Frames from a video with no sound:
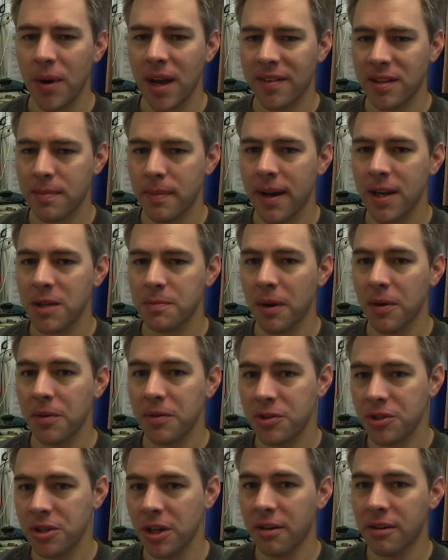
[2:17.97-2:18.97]
We have to manage
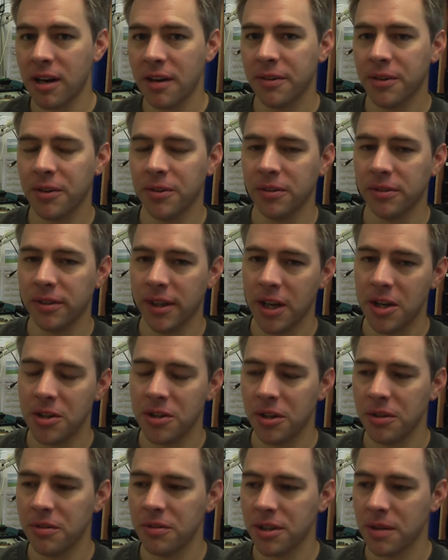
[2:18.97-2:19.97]
both geographical
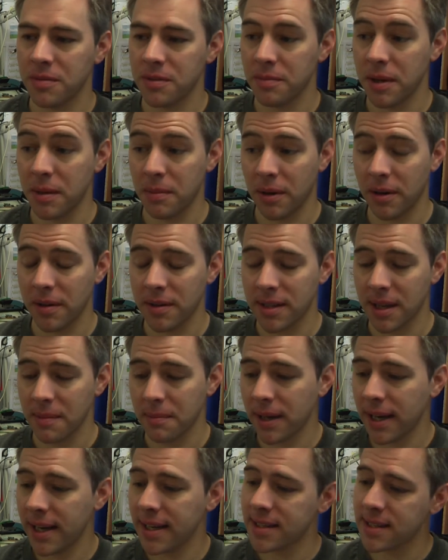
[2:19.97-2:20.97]
issue in terms of people aren't in the same
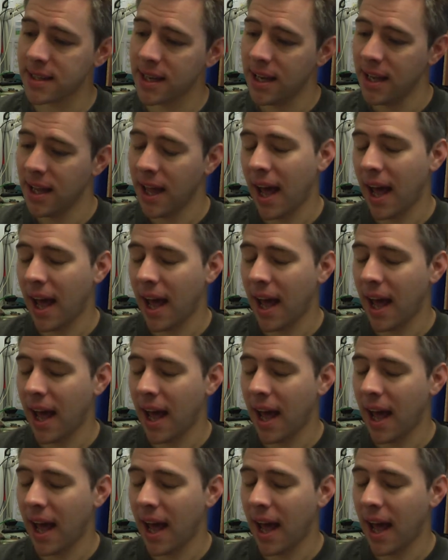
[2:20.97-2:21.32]
place